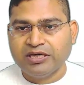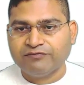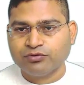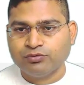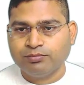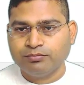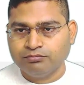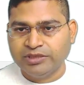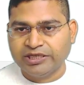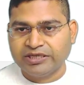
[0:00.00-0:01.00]
I have to
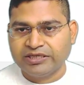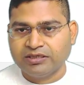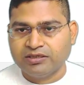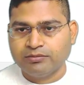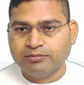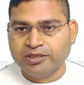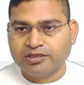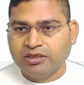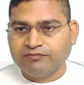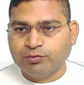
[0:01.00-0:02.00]
make it a little
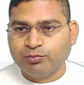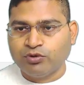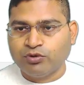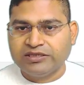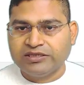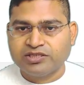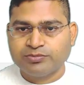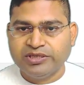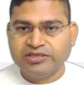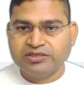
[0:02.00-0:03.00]
bit, I have to provide the
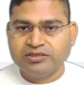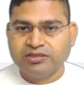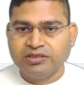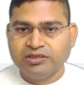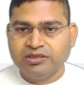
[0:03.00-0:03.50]
spaces.